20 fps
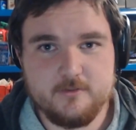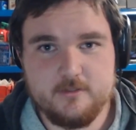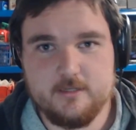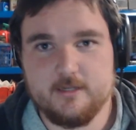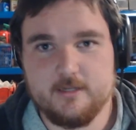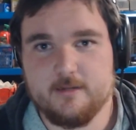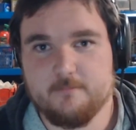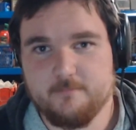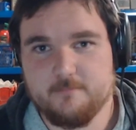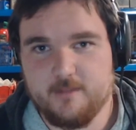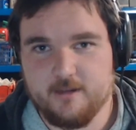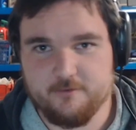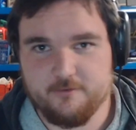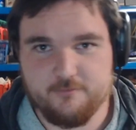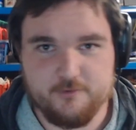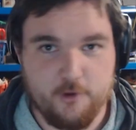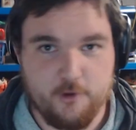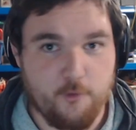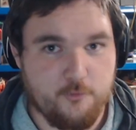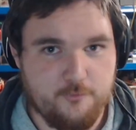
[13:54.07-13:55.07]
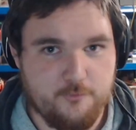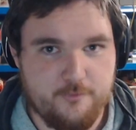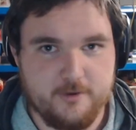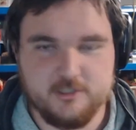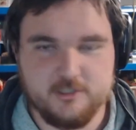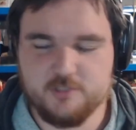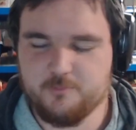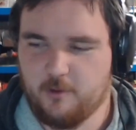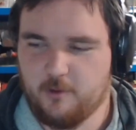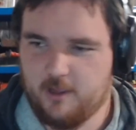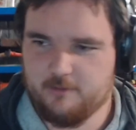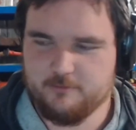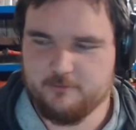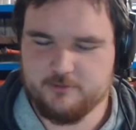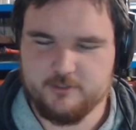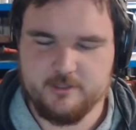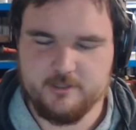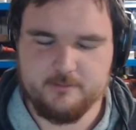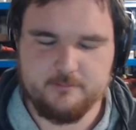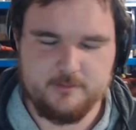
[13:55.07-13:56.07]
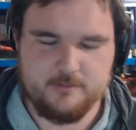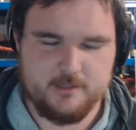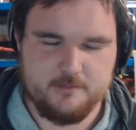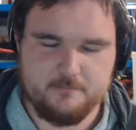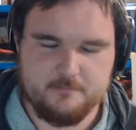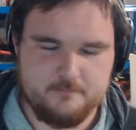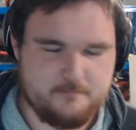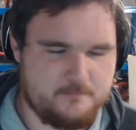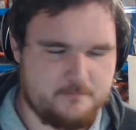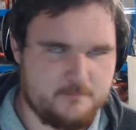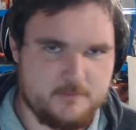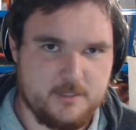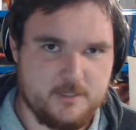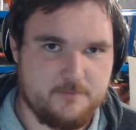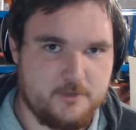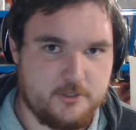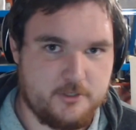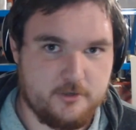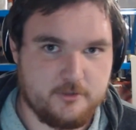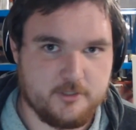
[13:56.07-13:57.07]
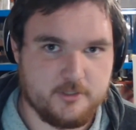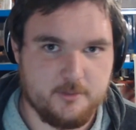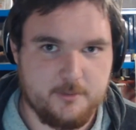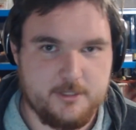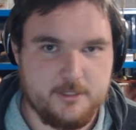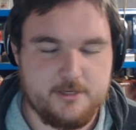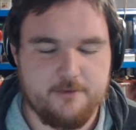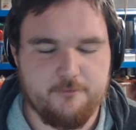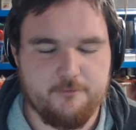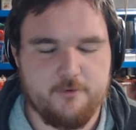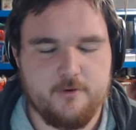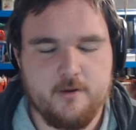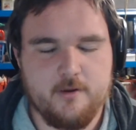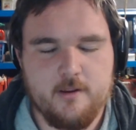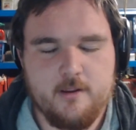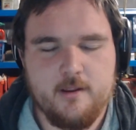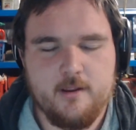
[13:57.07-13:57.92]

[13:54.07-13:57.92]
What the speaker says: and a known French spy was in the TV show. It's completely different.